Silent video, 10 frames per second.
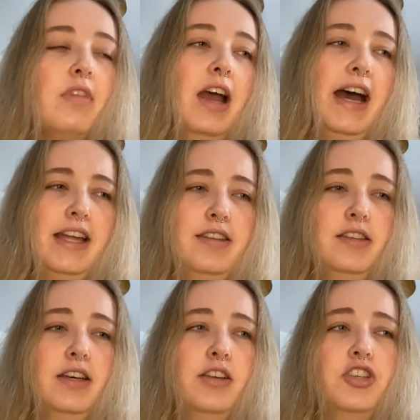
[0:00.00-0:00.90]
and
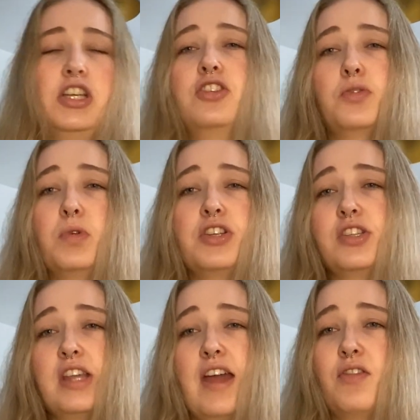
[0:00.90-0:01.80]
she just wishes
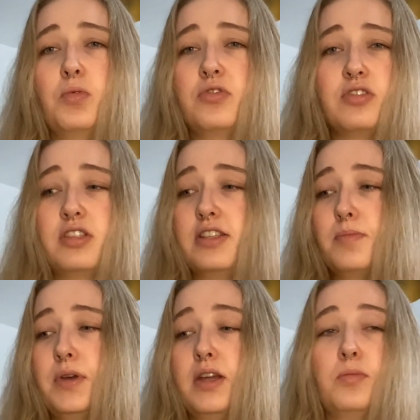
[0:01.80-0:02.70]
that everyone just
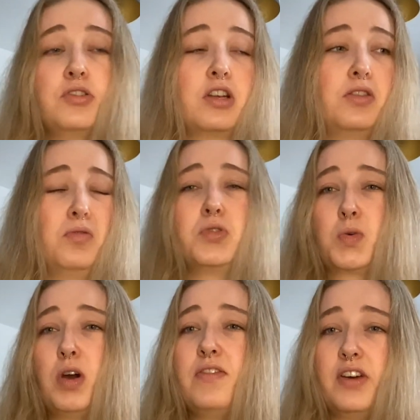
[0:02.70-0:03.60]
disappeared, which I thought was
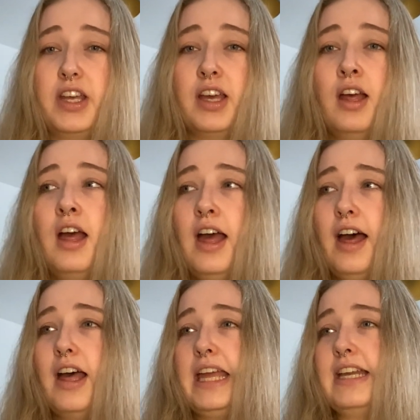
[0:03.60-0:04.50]
quite funny
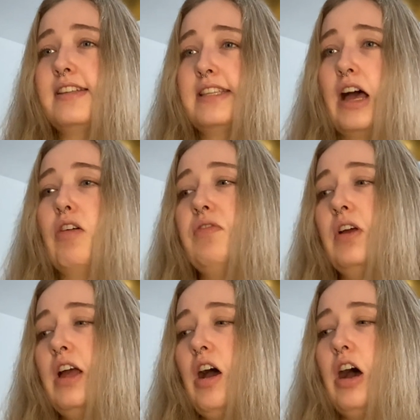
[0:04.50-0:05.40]
in itself.
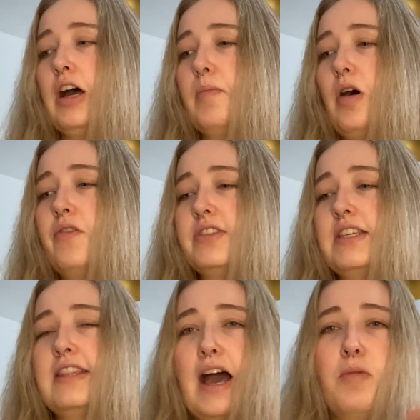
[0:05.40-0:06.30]
Obviously
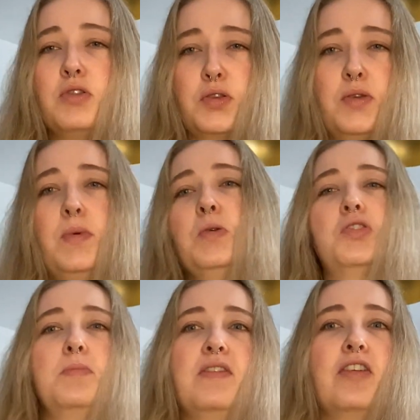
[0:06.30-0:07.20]
that was supposed
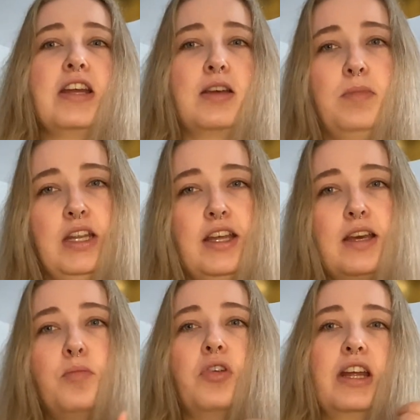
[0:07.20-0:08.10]
to be very comedic
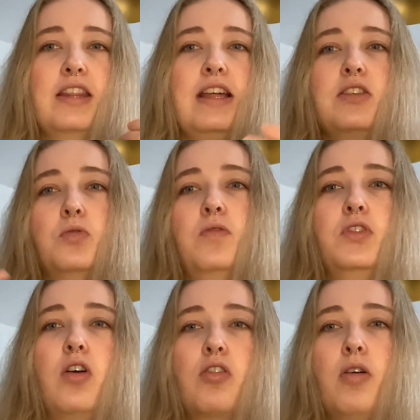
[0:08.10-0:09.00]
and bring in that sort of
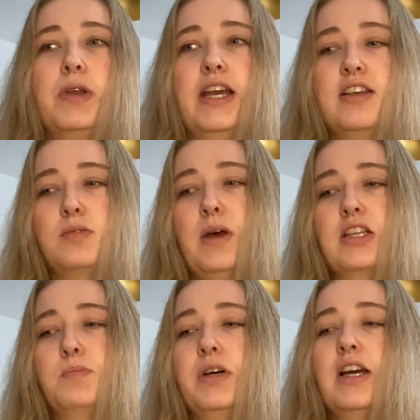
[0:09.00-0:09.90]
dark comedy
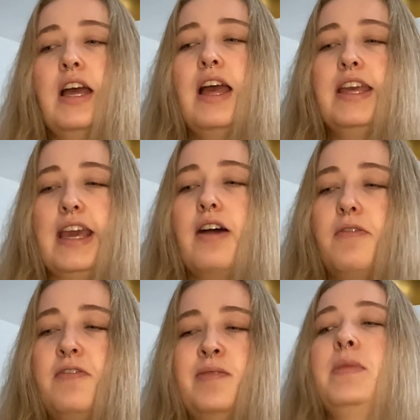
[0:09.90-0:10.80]
aspect, but yeah,
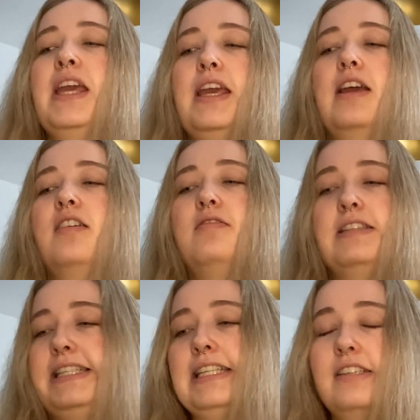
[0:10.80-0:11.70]
for me,
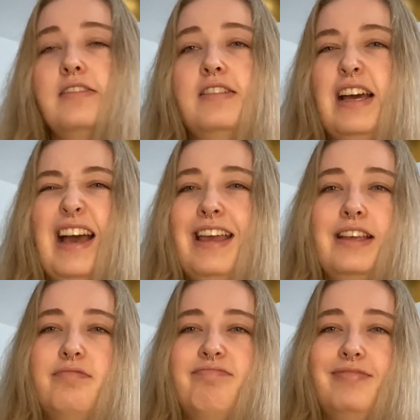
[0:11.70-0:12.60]

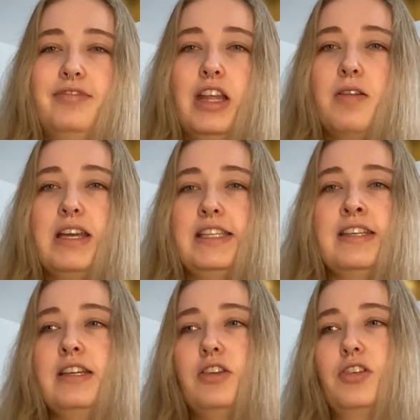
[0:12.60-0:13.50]
it
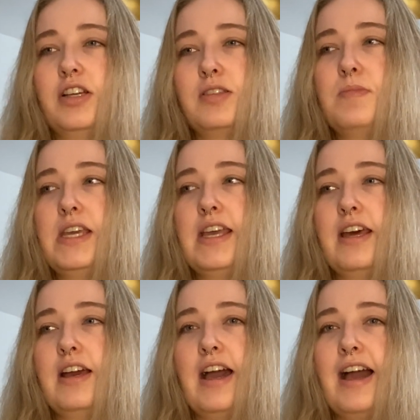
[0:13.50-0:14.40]
didn't interest me, and
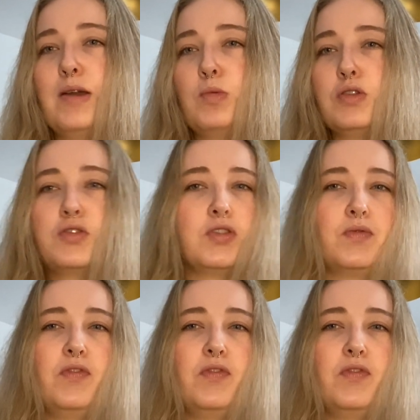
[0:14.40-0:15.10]
it was just